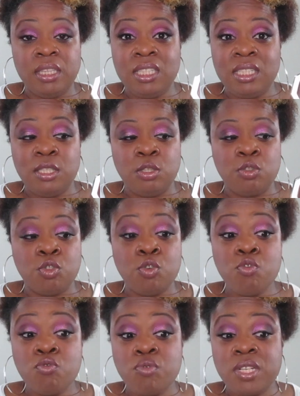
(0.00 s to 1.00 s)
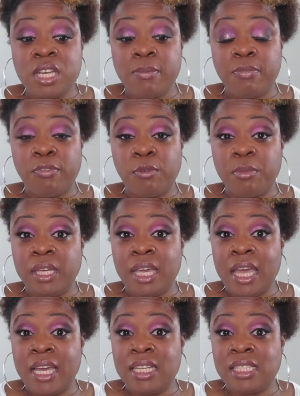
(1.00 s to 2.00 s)
this is too deep for me
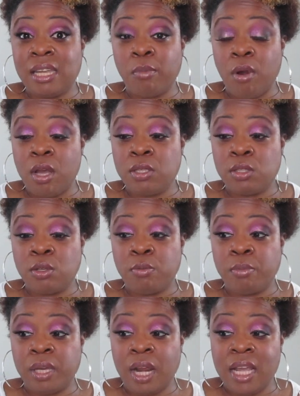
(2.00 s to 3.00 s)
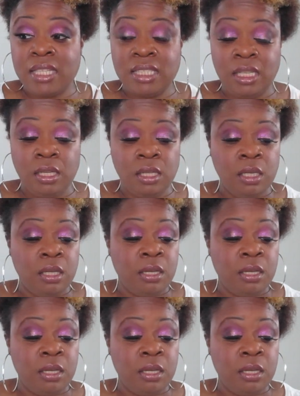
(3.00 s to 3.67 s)
as a bronzer, but I did